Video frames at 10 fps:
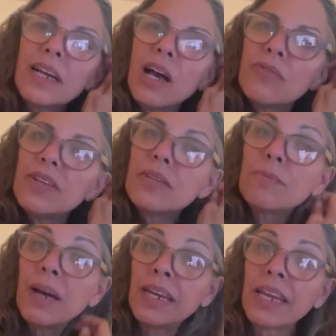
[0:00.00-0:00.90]
of his
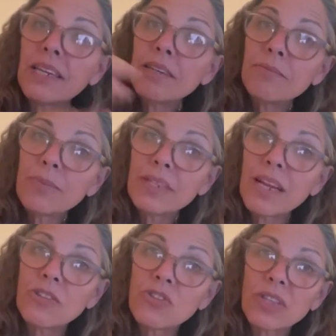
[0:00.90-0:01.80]
money,
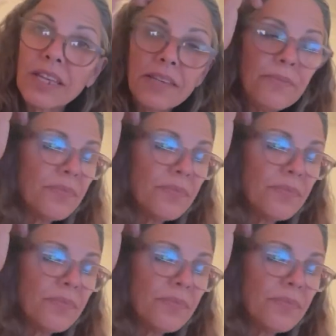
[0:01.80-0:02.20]
potentially,